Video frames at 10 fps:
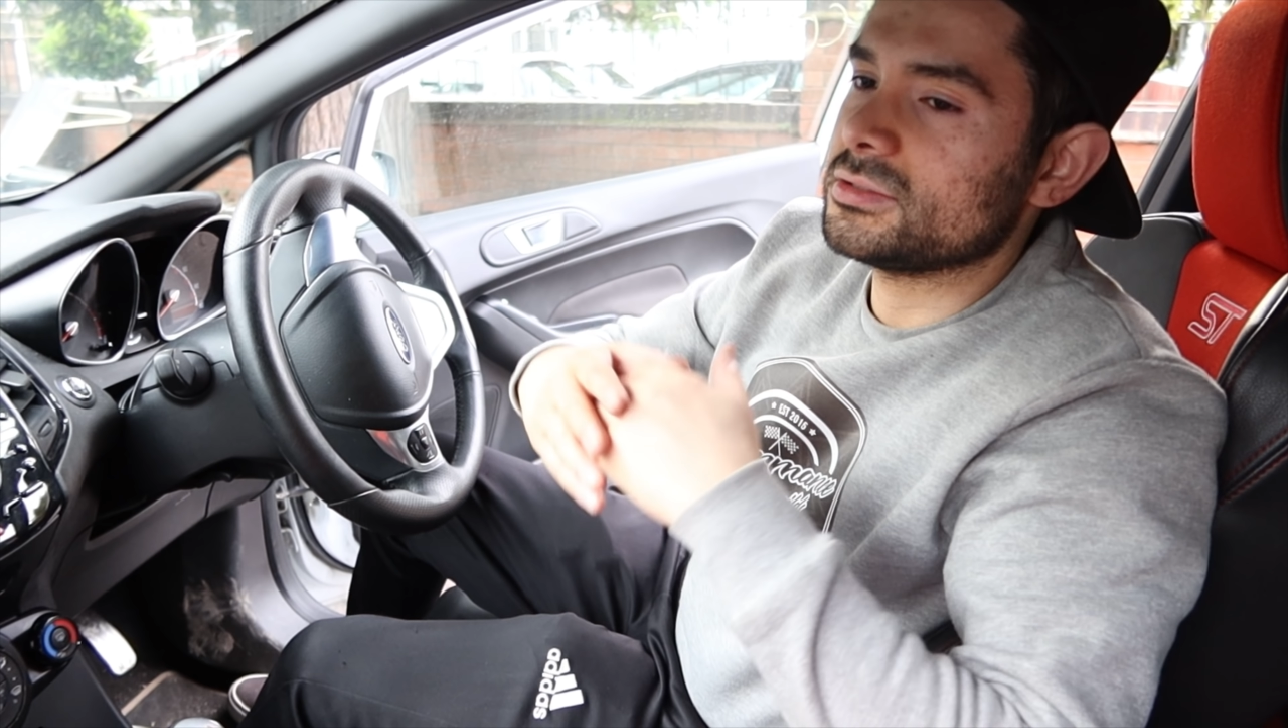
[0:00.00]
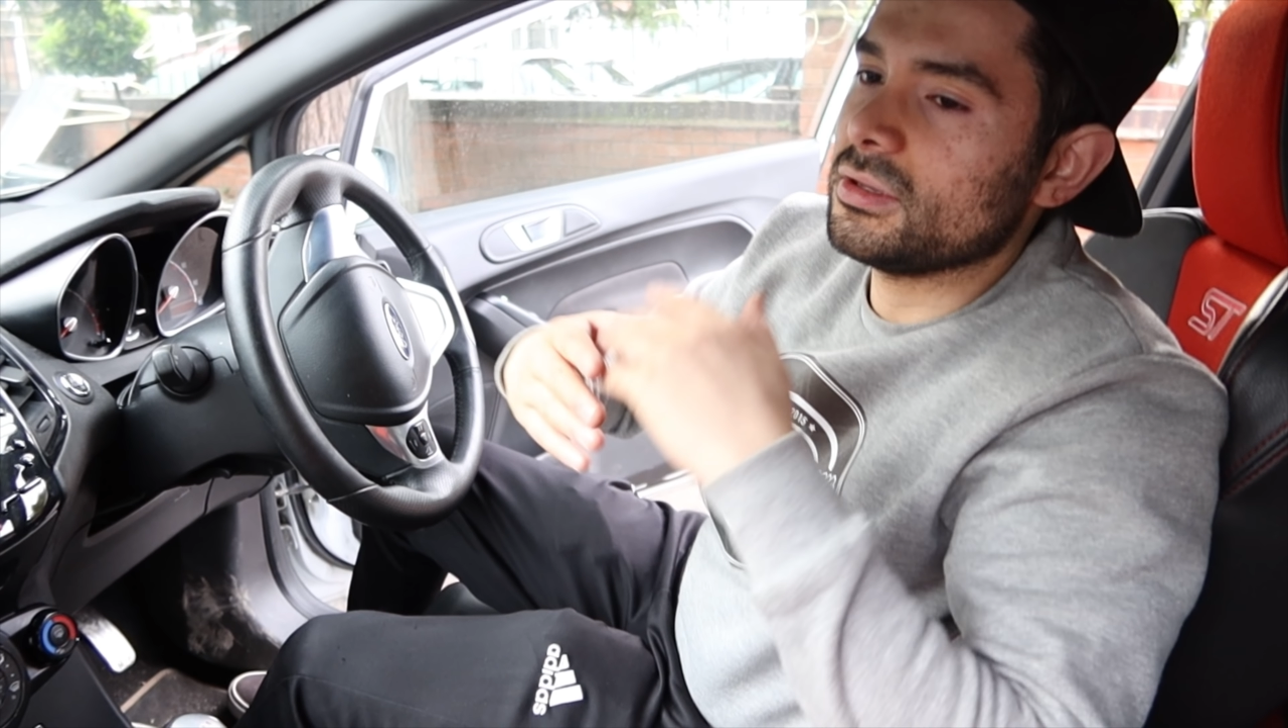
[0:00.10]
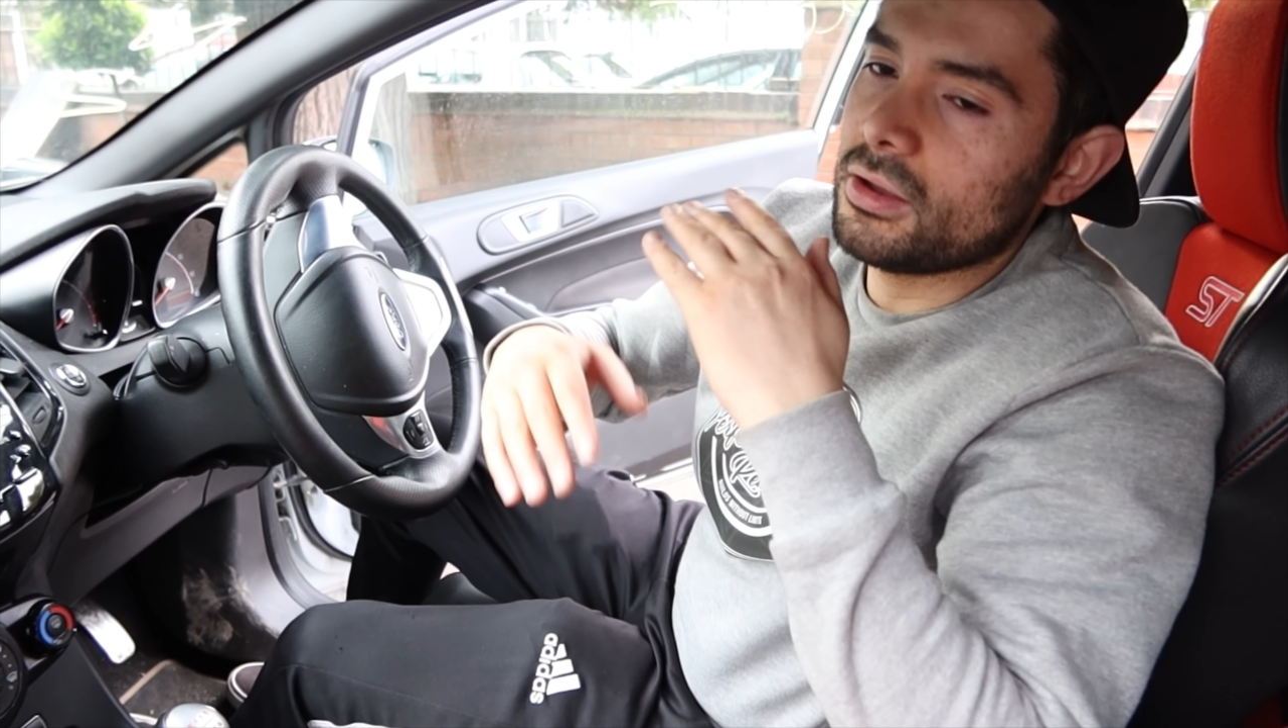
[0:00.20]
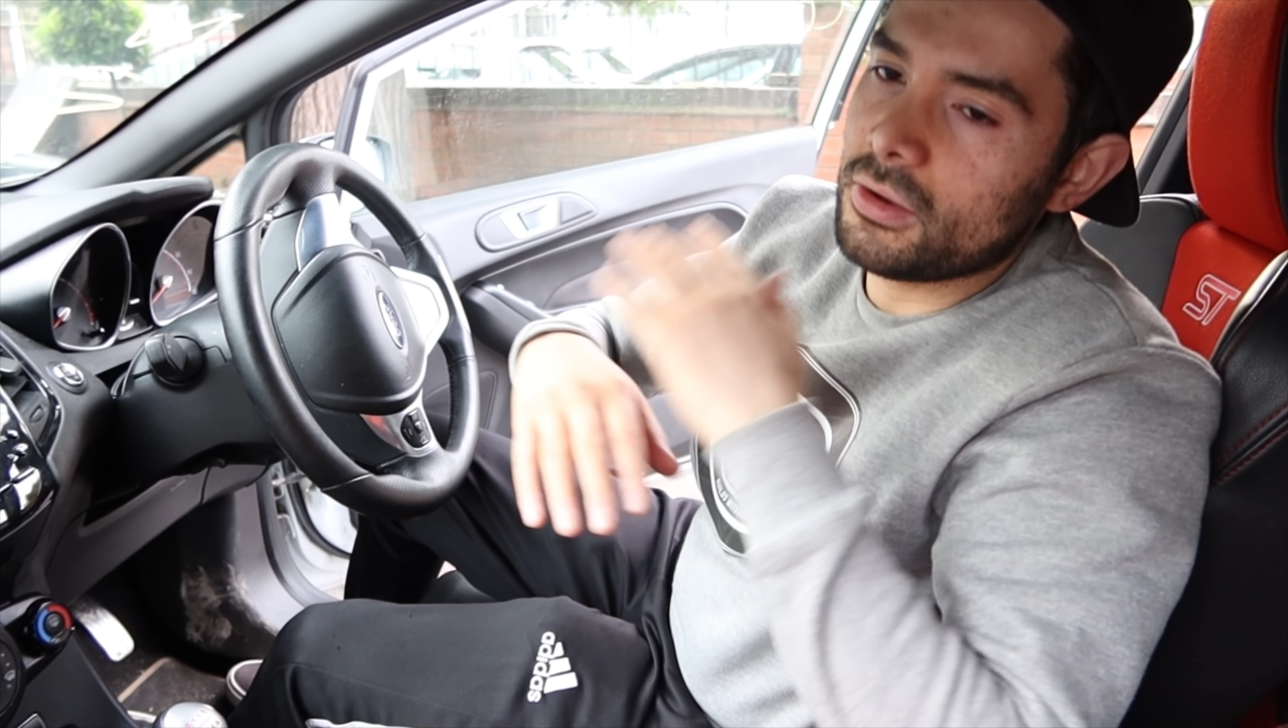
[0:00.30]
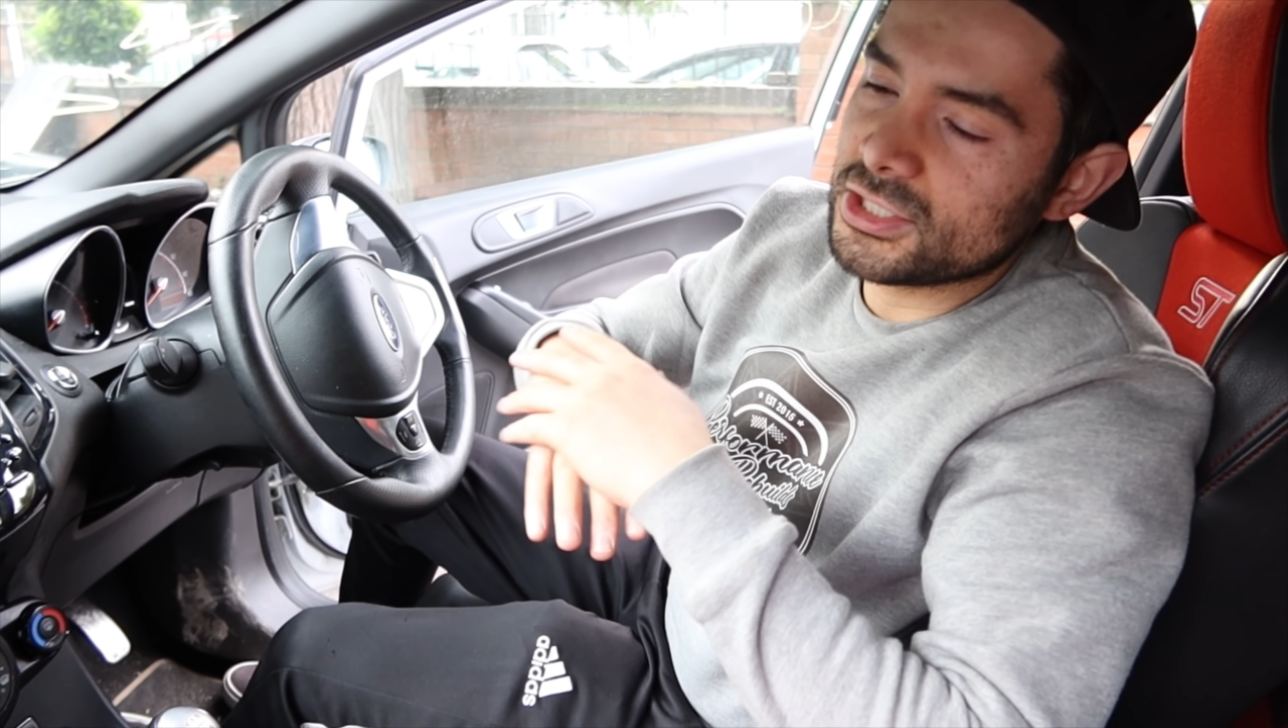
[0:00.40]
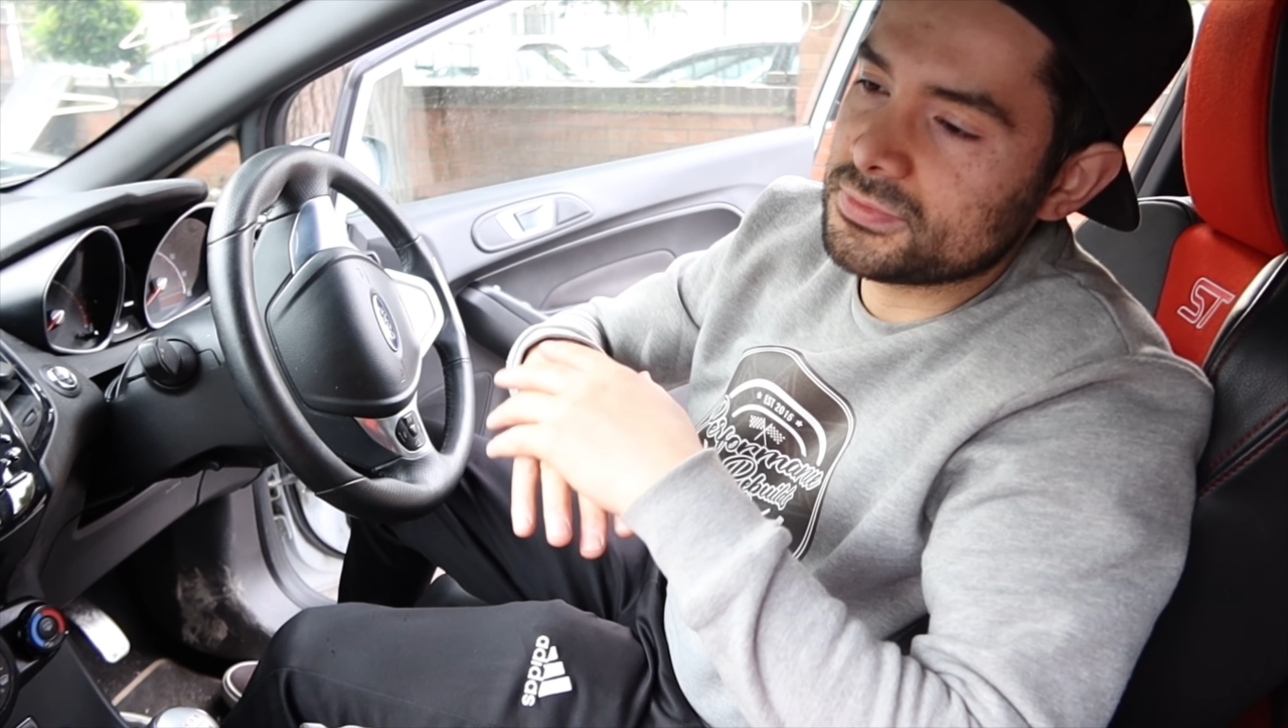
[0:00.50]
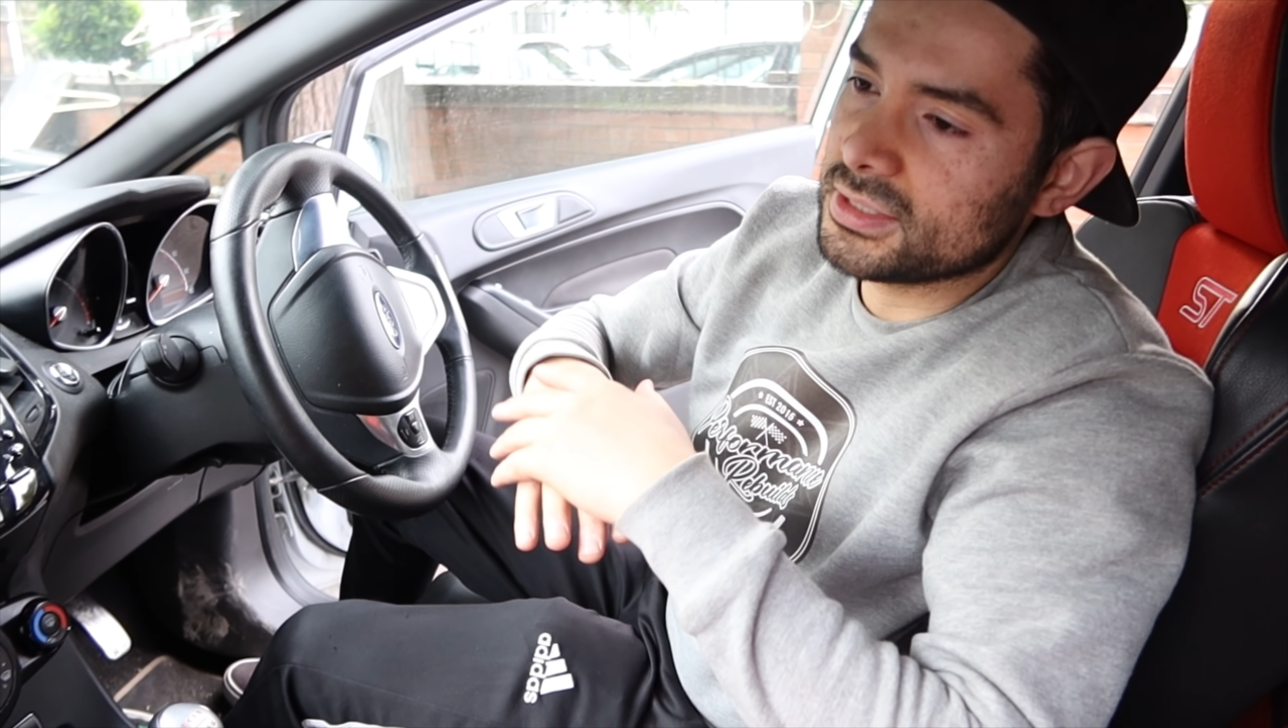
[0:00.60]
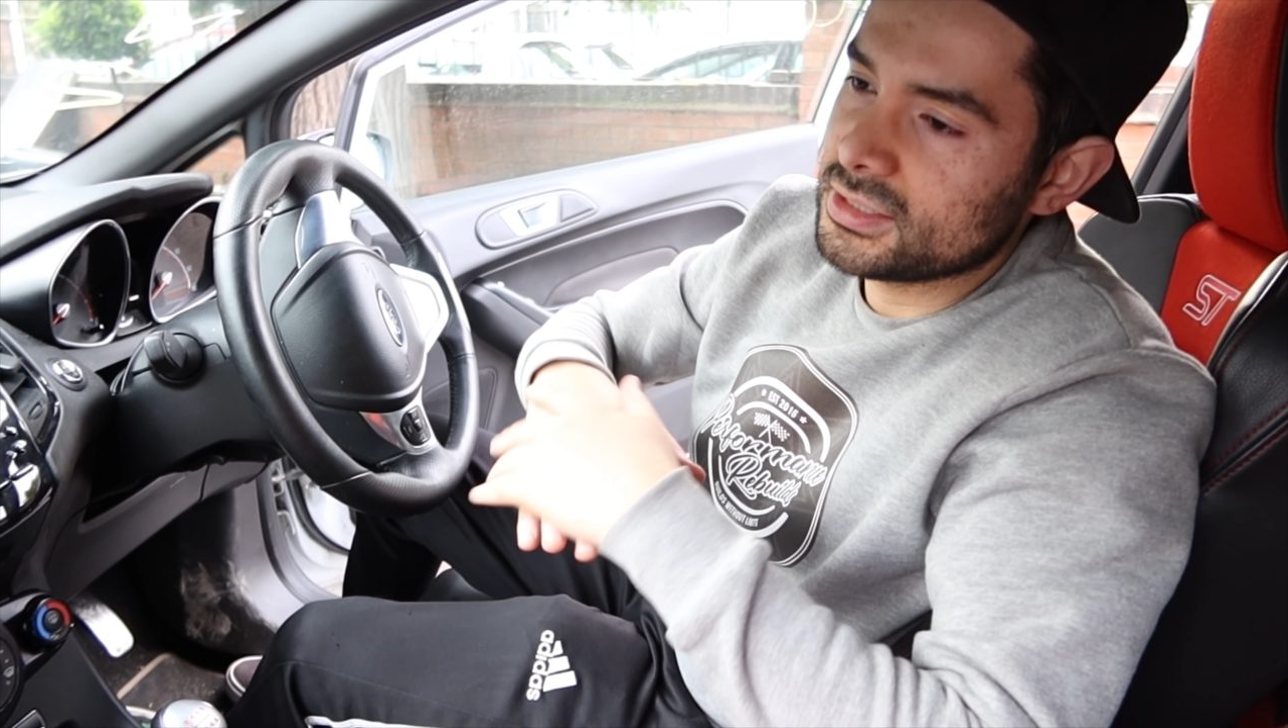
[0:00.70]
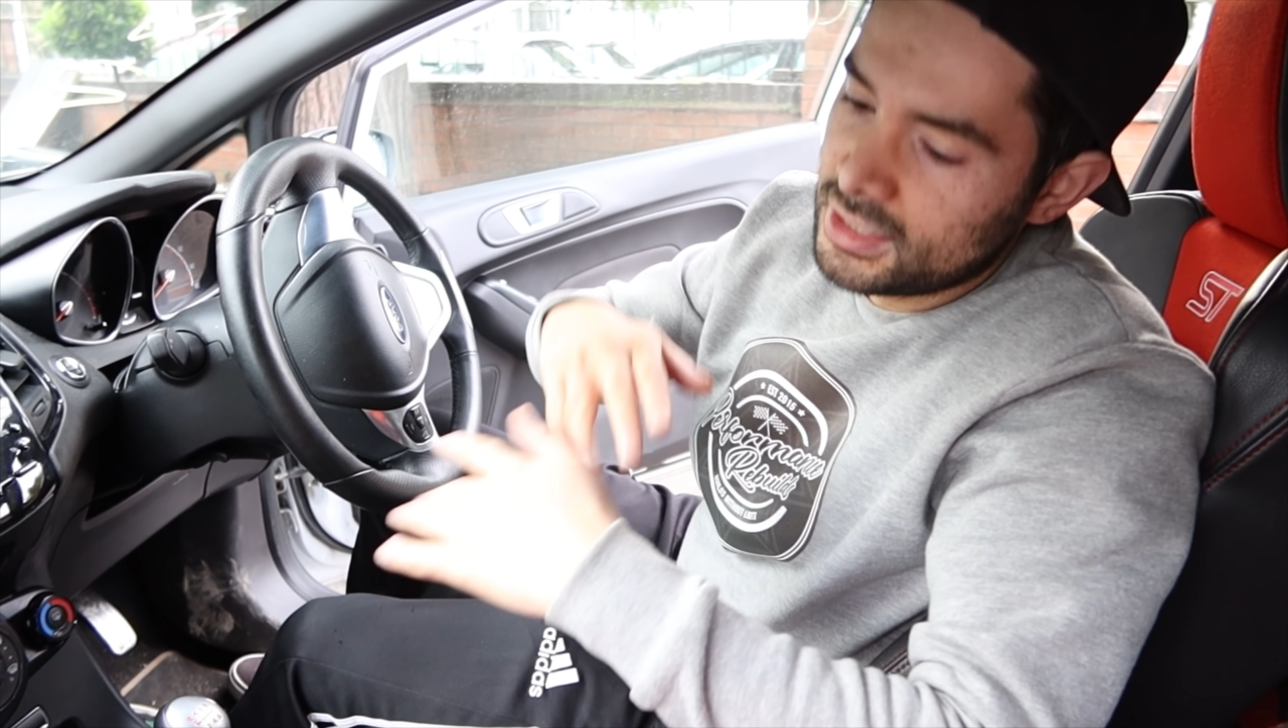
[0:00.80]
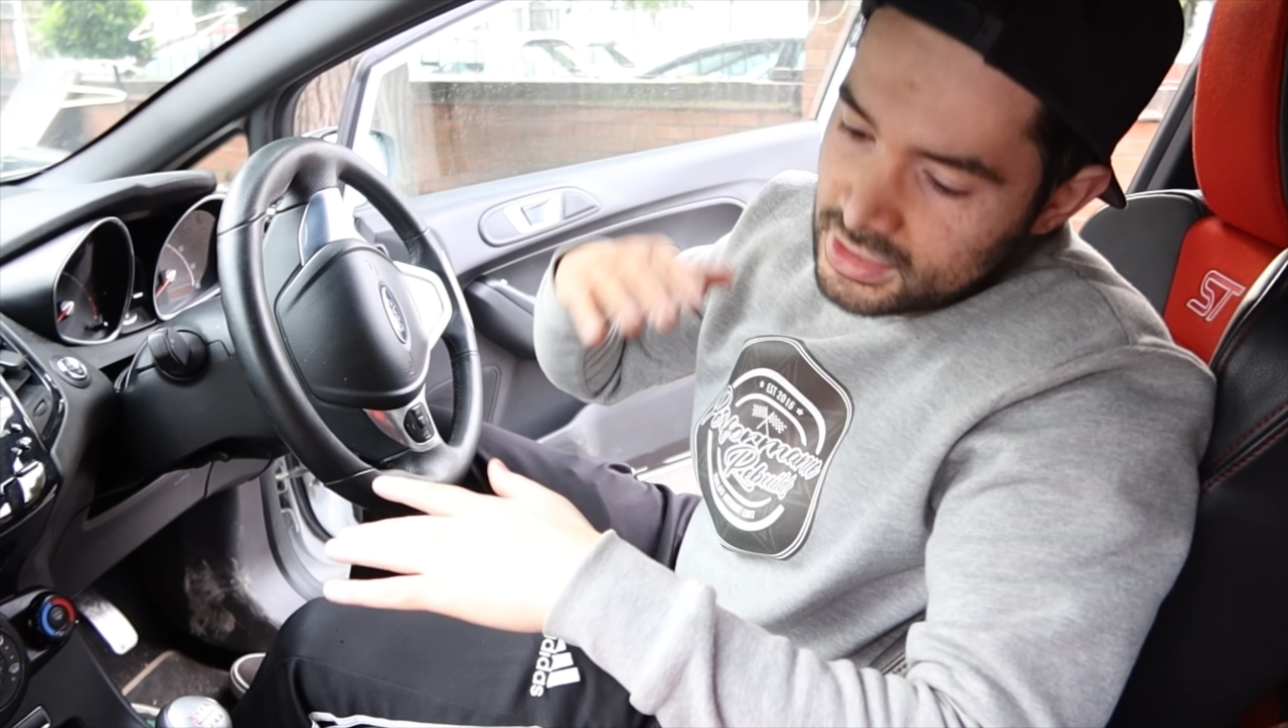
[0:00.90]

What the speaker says: it's not a high spec,